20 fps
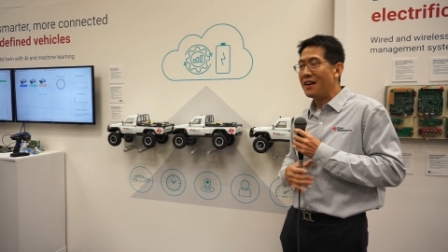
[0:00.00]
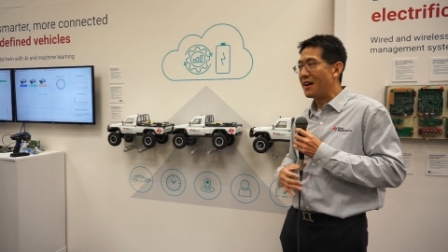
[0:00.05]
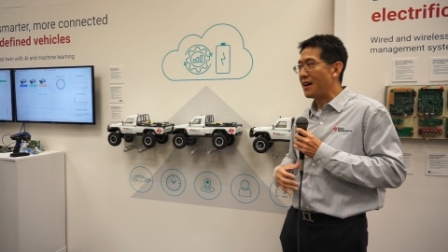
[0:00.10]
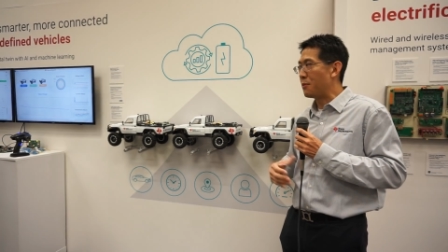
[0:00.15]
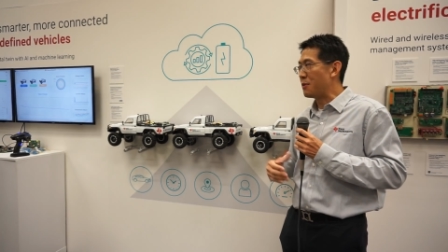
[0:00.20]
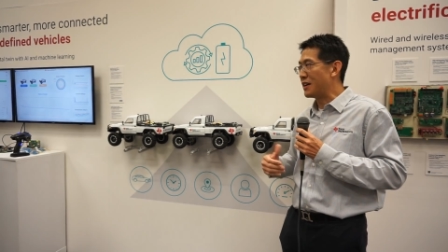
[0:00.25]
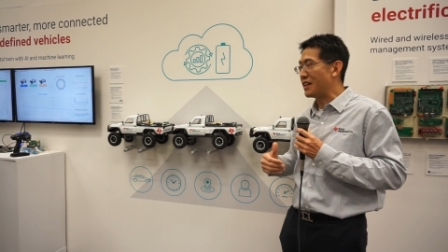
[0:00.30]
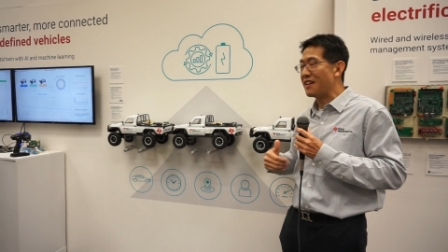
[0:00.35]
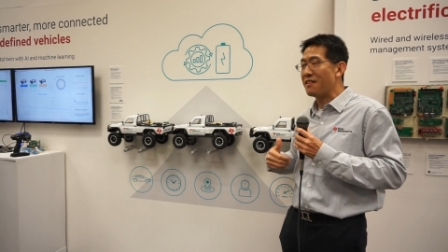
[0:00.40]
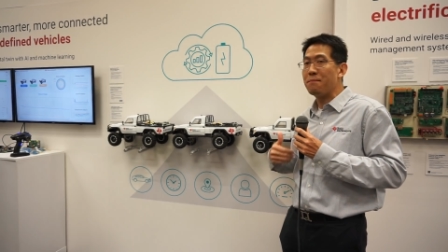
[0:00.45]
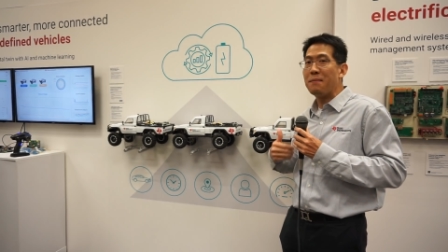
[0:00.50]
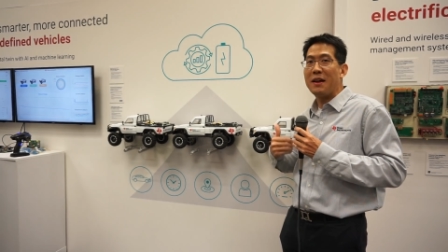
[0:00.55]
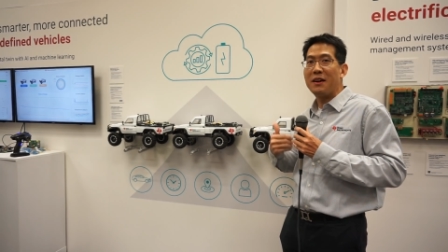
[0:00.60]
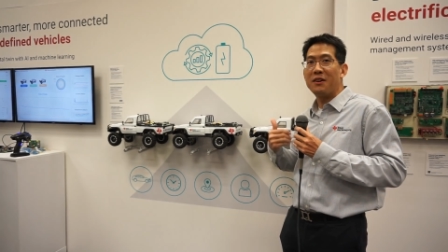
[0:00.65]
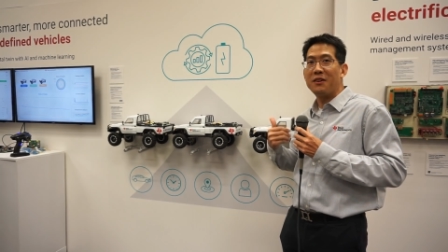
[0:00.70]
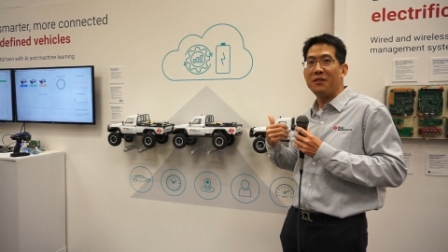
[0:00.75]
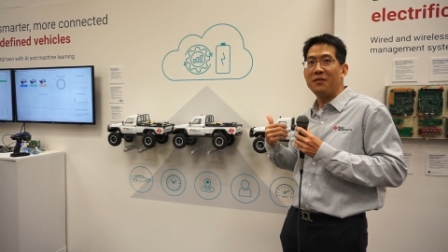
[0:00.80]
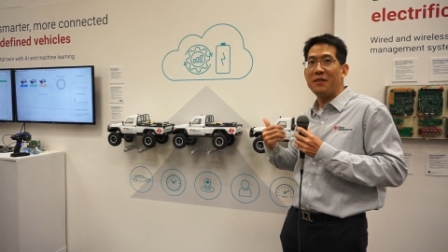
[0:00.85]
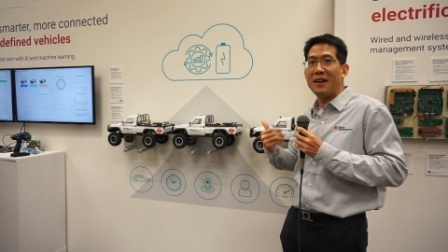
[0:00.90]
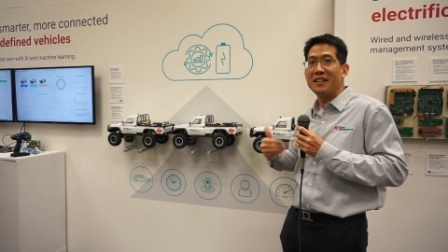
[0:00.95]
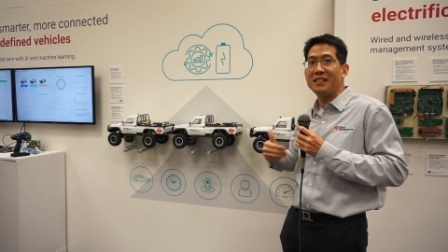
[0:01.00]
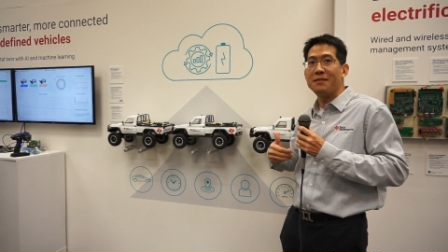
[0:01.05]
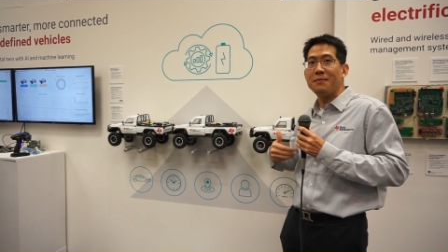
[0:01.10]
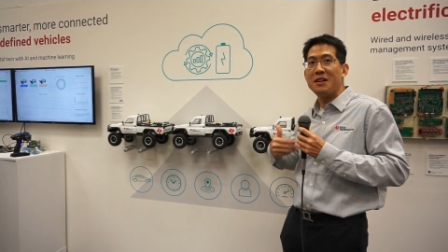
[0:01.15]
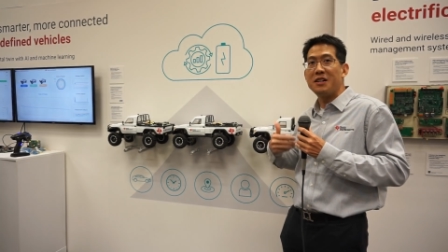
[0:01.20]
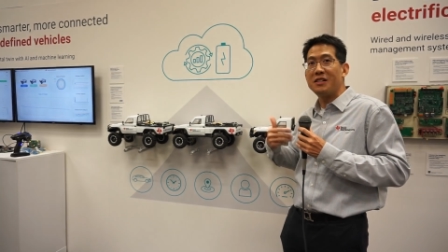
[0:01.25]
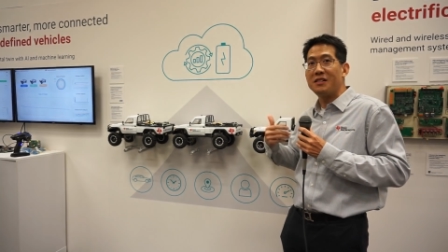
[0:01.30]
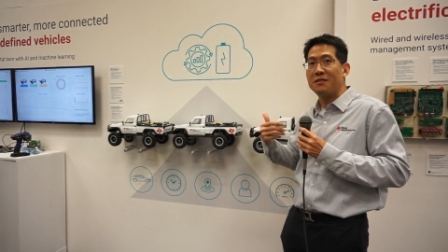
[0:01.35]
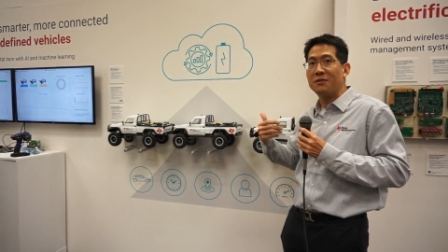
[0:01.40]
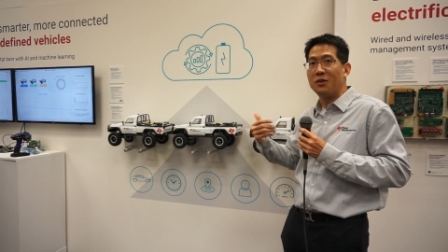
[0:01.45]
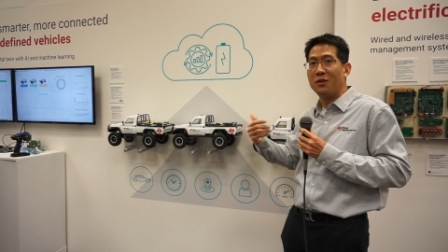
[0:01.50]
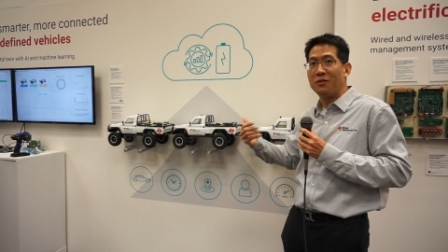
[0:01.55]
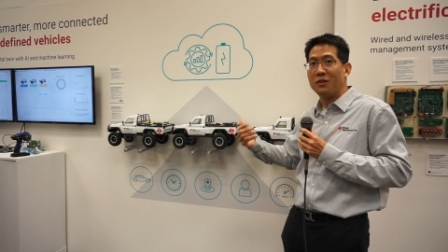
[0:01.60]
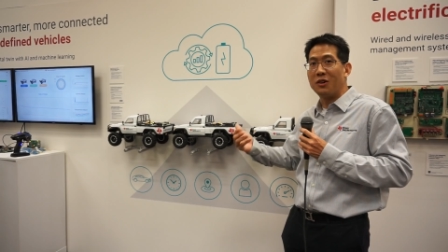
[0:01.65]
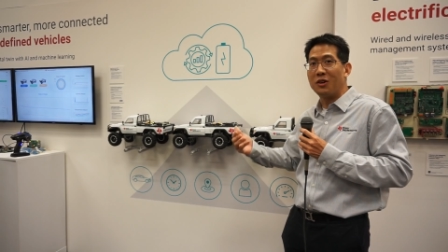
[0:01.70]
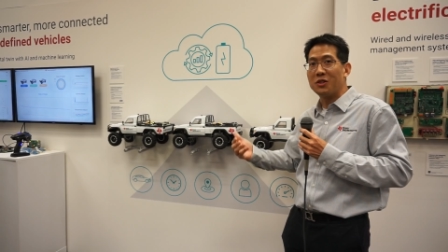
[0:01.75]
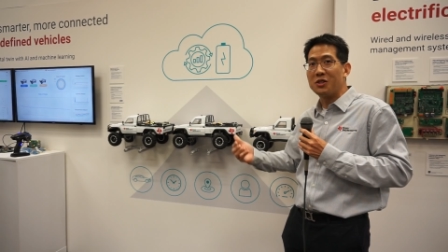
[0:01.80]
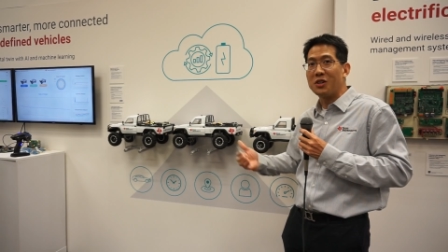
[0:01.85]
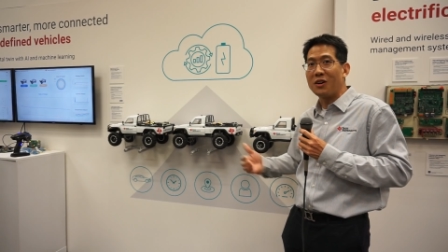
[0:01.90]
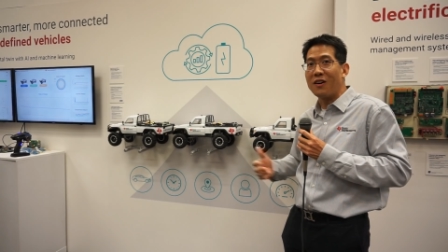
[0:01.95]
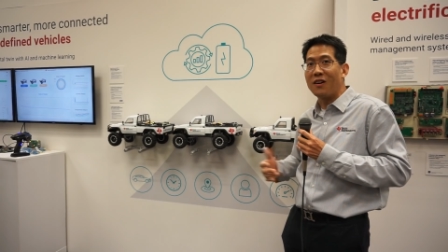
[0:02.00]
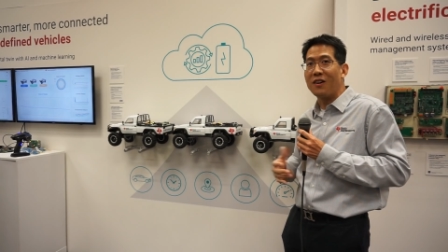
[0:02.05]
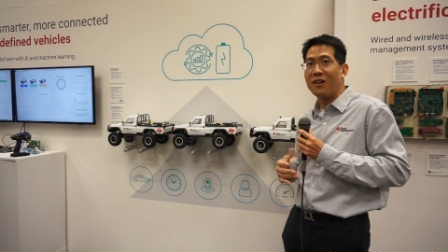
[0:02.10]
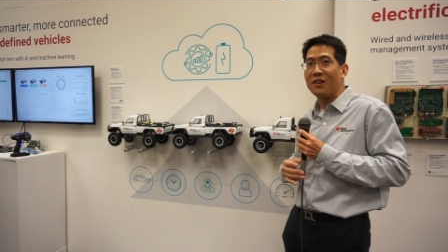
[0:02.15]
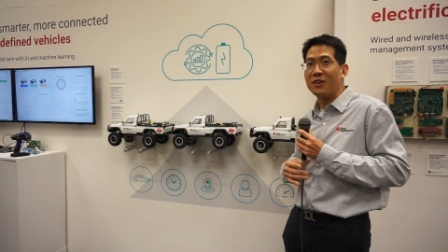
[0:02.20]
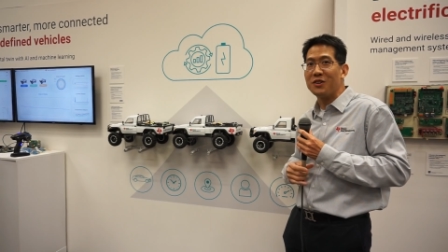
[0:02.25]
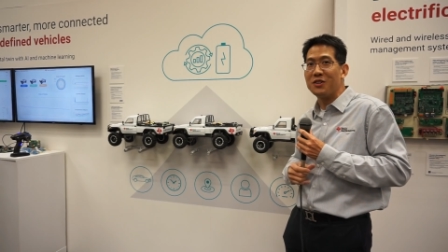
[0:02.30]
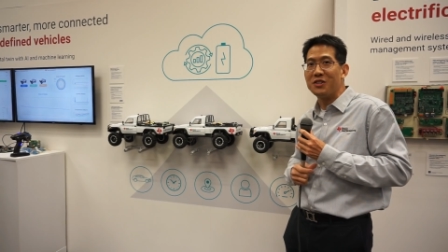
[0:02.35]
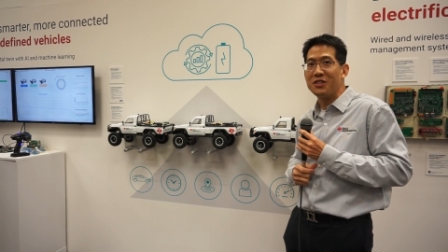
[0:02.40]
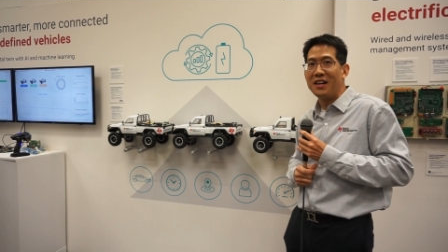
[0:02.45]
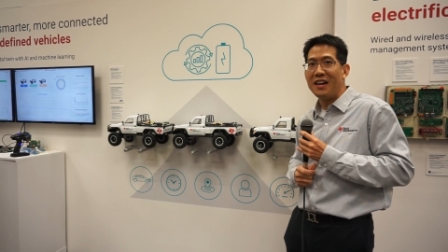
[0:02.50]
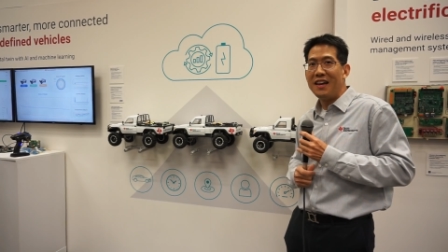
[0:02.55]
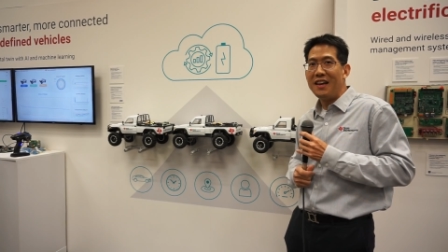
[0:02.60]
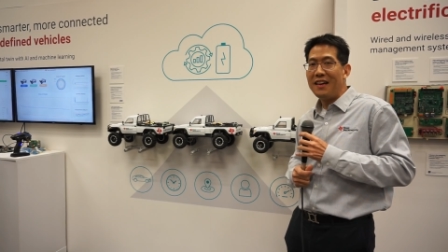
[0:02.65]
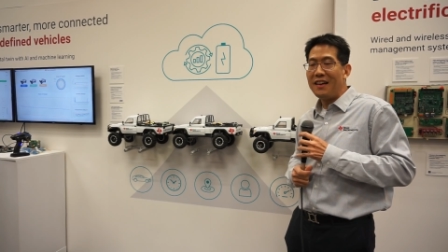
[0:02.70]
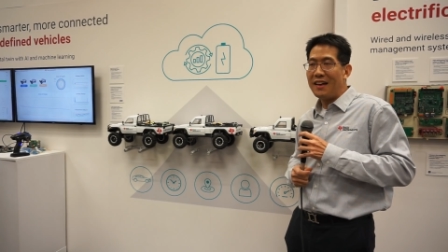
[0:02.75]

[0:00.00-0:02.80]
Uh, we can have better estimation of overall charge.